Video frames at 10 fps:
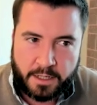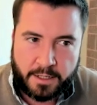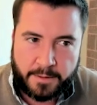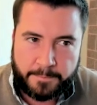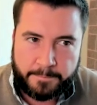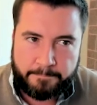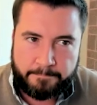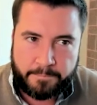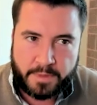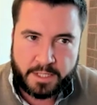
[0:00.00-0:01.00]
Um,
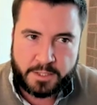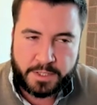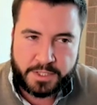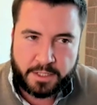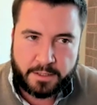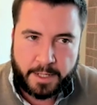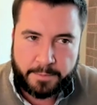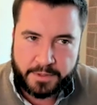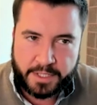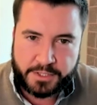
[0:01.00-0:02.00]
especially on the
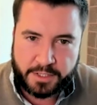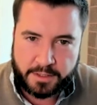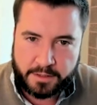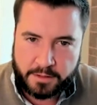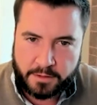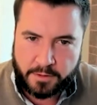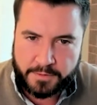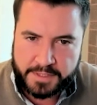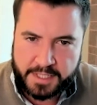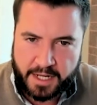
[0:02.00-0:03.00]
population
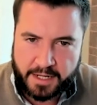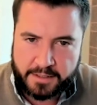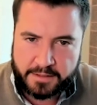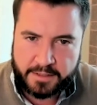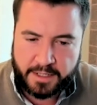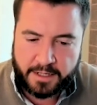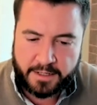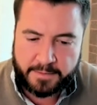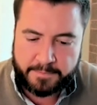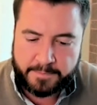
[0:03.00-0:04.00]
growth side.
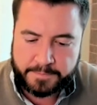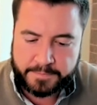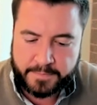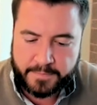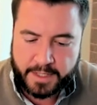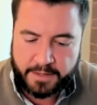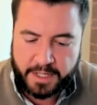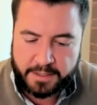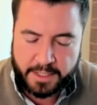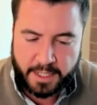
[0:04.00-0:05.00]
Um,
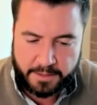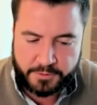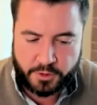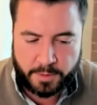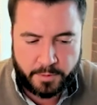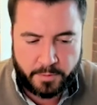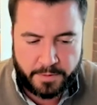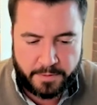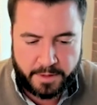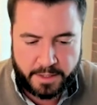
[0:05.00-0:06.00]
I've had a lot of trouble
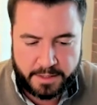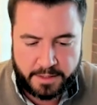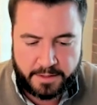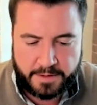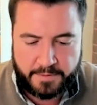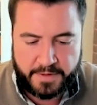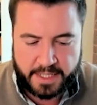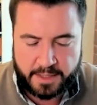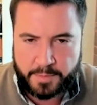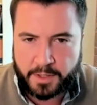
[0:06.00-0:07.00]
with the
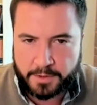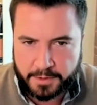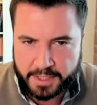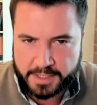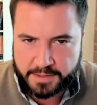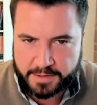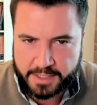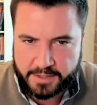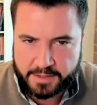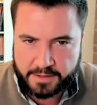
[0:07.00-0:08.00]
fact that Paul Ehrlich still
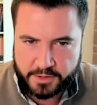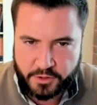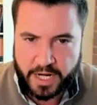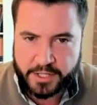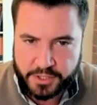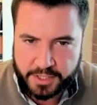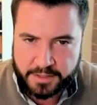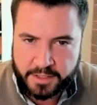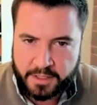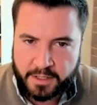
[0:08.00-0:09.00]
gets
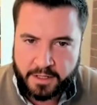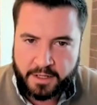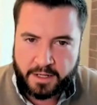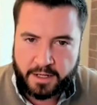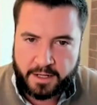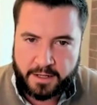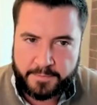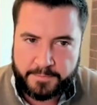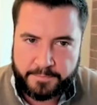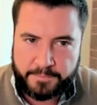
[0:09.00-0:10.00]
traction.
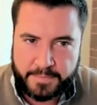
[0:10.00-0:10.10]
Um,